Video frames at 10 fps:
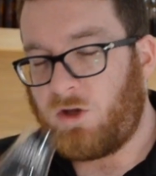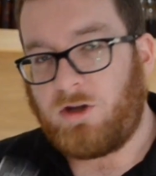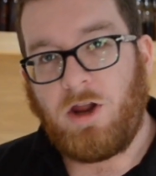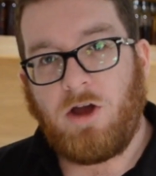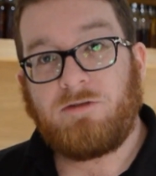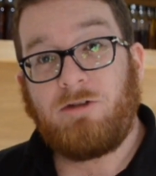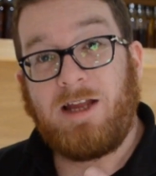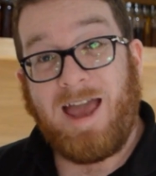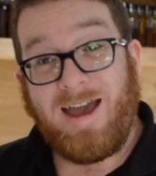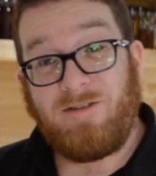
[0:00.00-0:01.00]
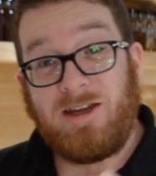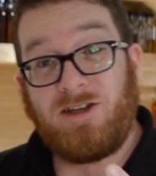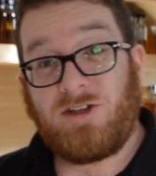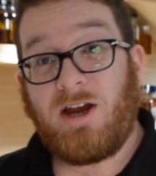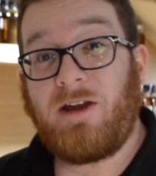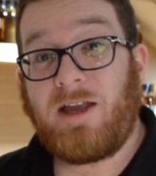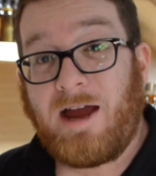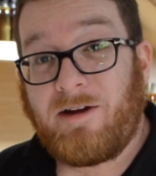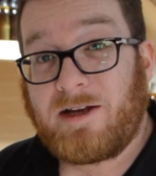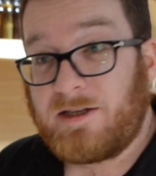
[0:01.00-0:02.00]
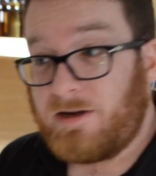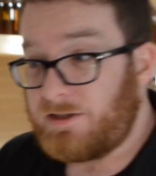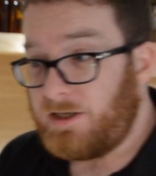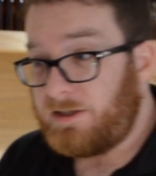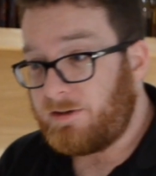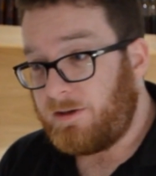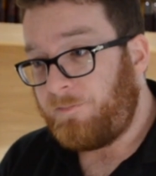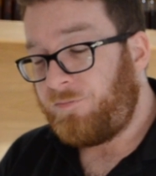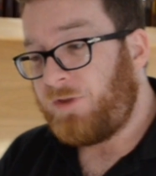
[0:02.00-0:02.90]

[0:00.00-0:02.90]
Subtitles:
I don't know, it's a really heavy sherry character actually to it.